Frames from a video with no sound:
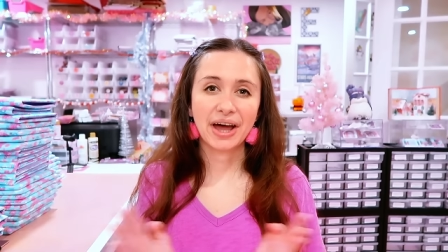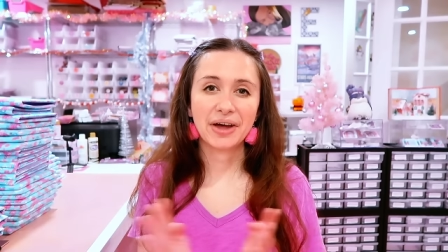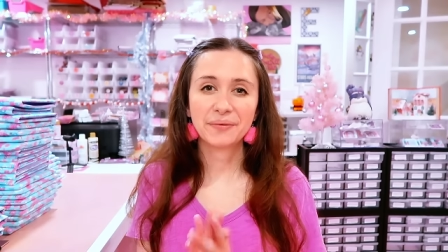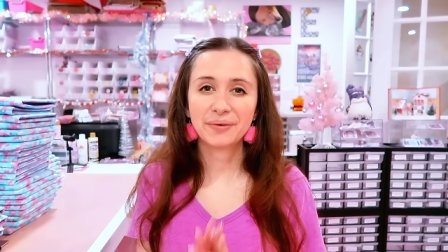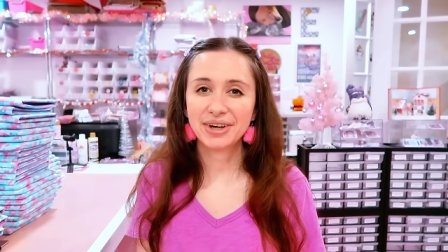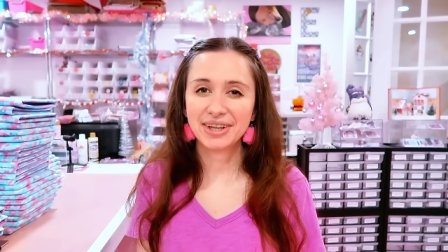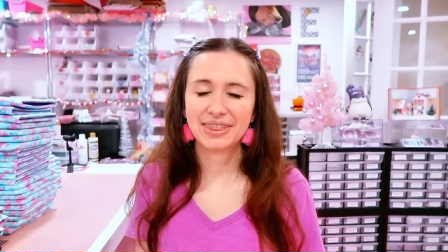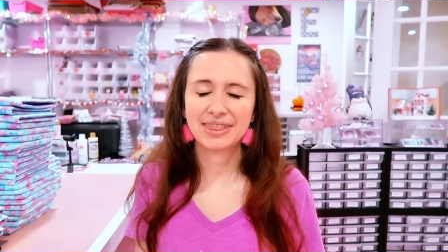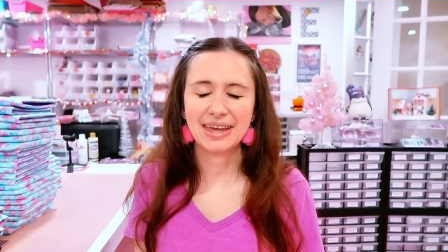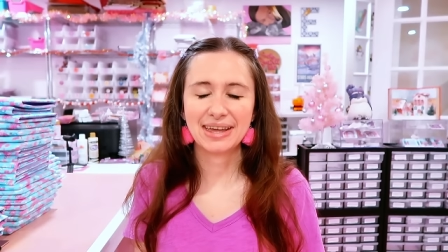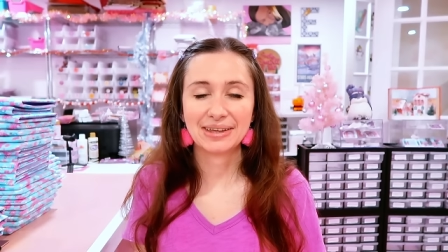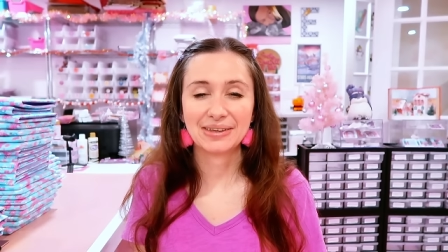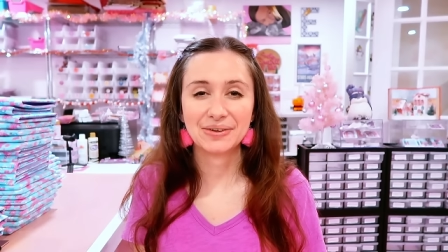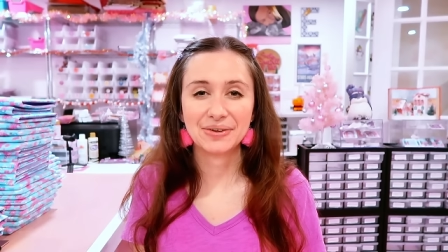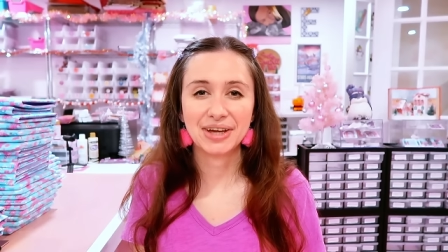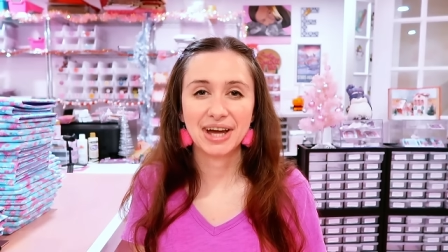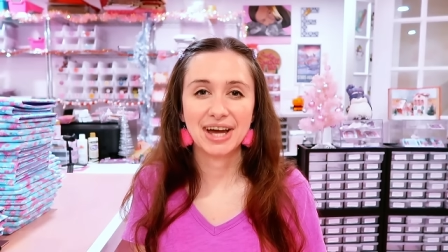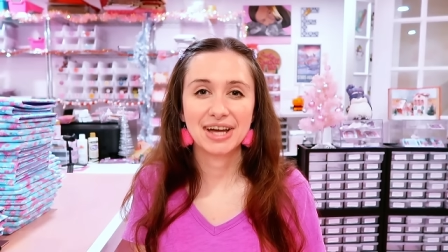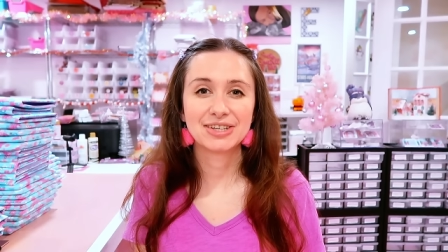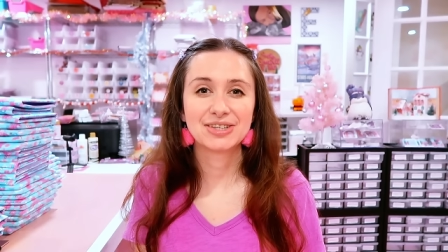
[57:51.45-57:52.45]
I want to thank
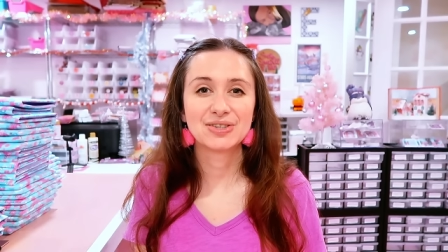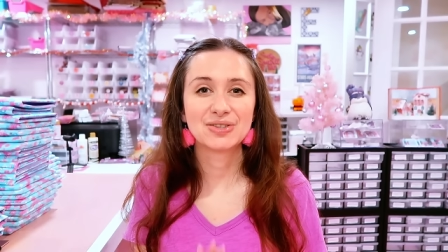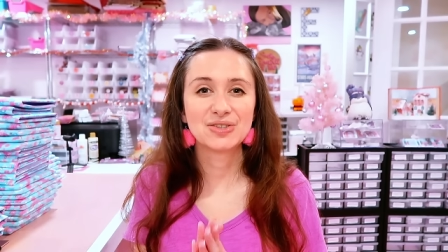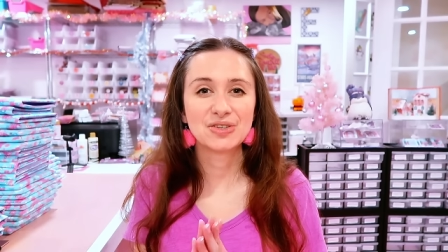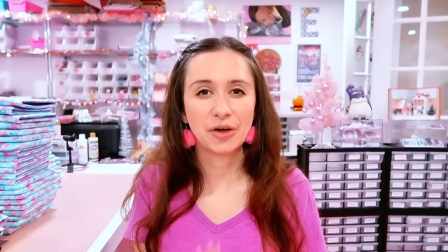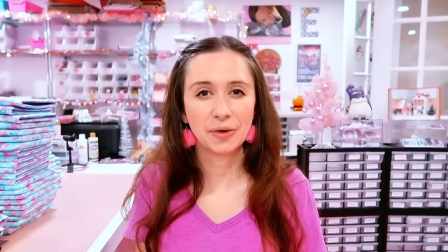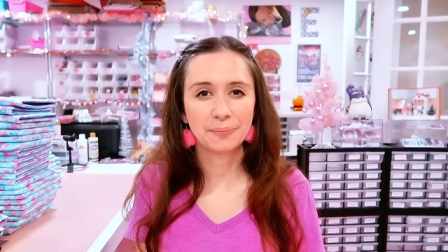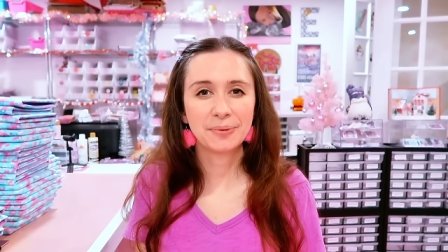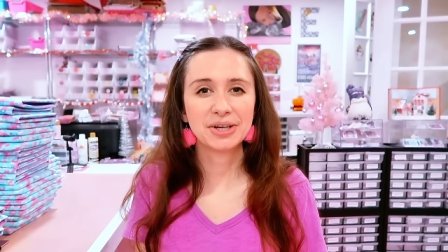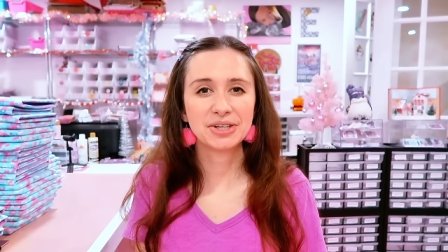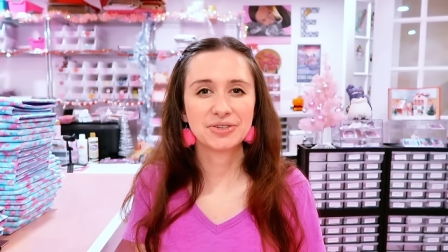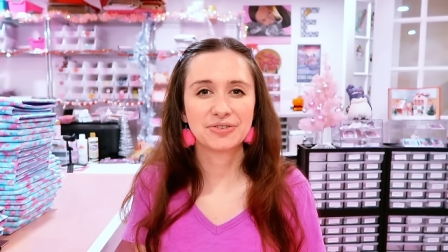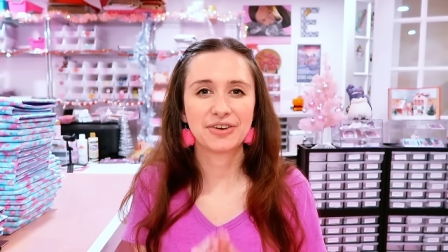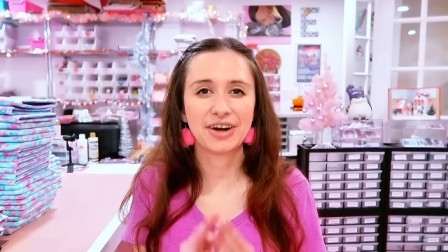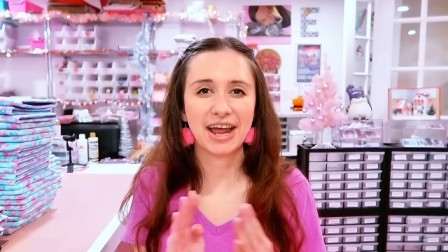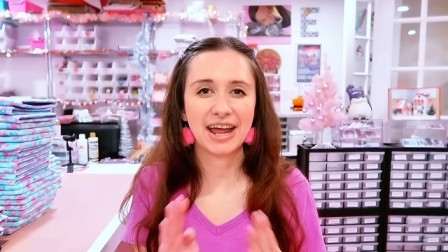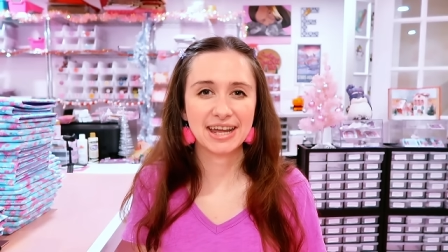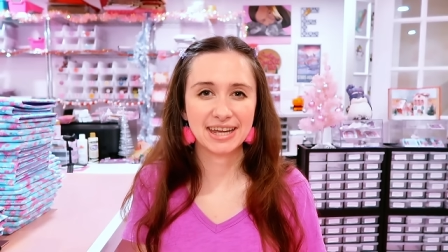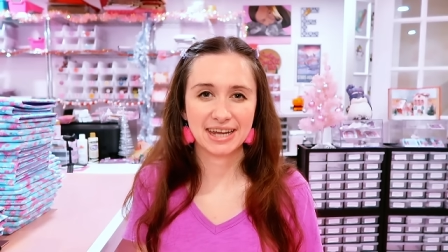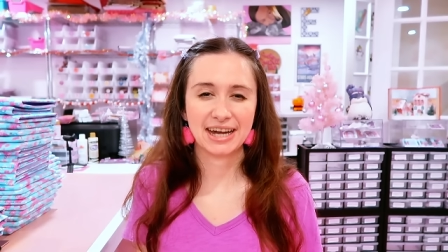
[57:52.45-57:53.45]
you guys so much
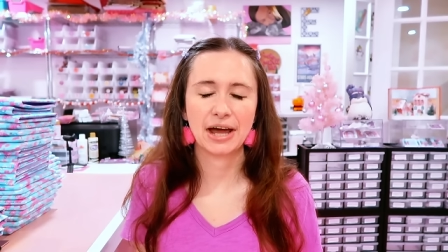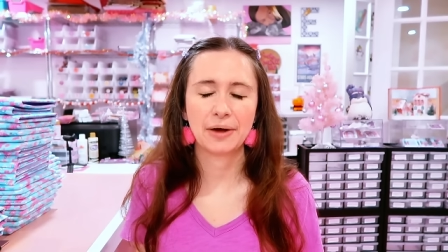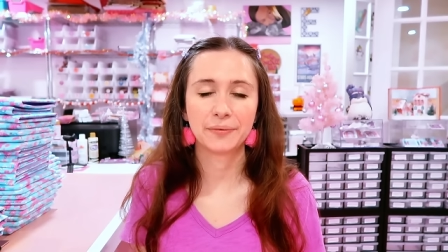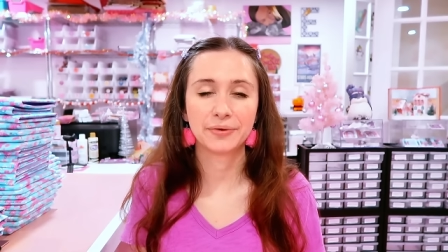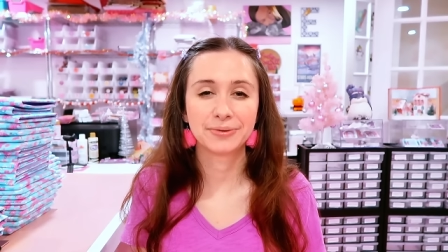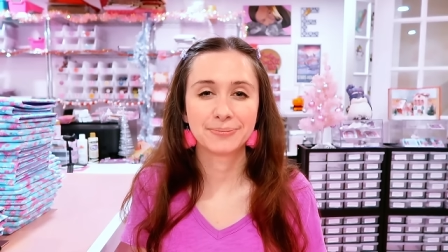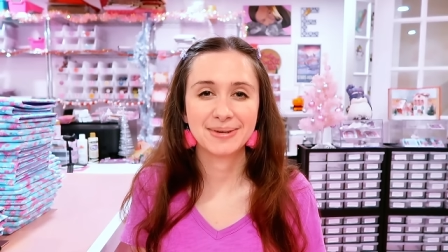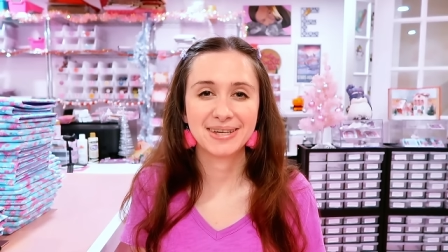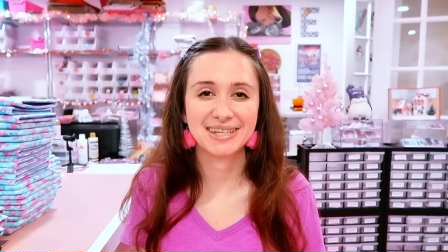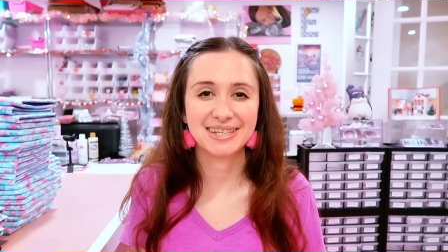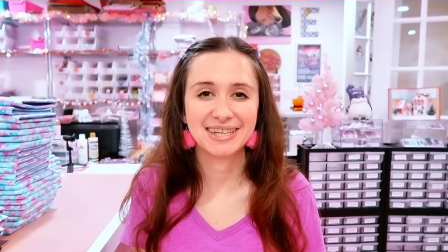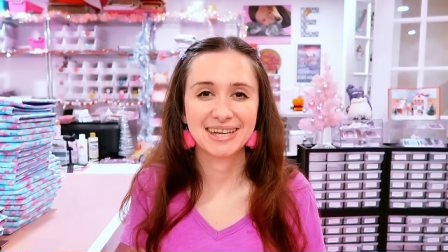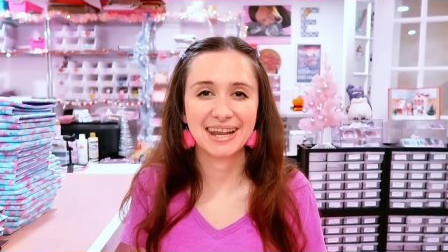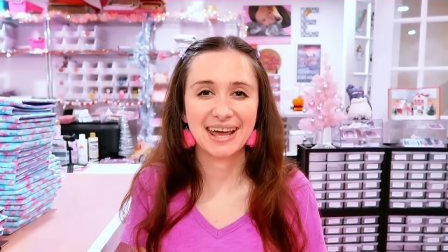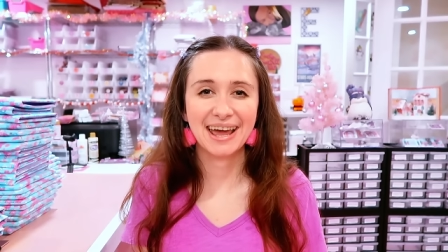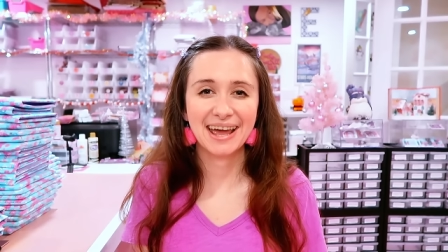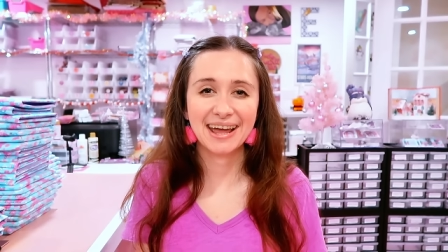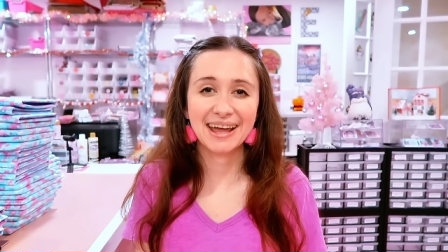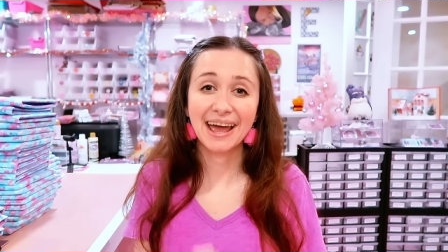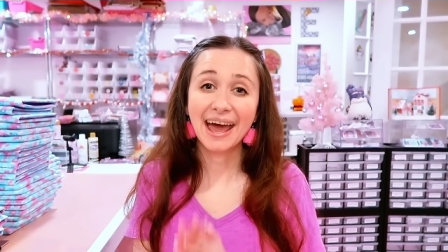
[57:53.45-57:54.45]
for hanging out with me
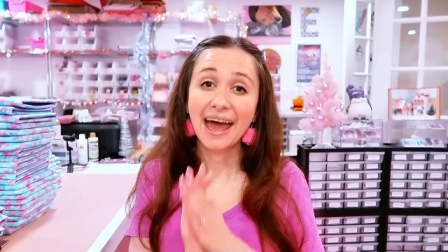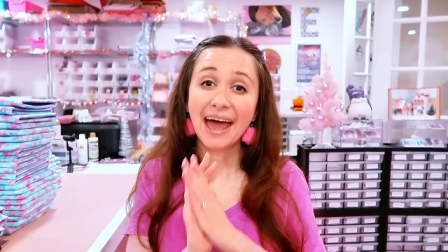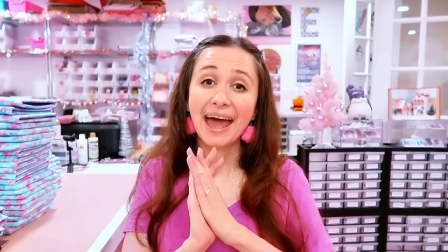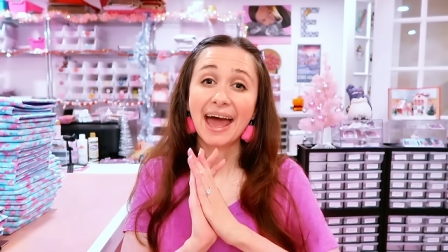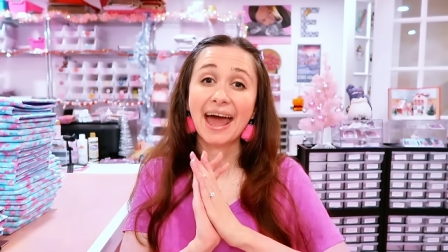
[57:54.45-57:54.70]
today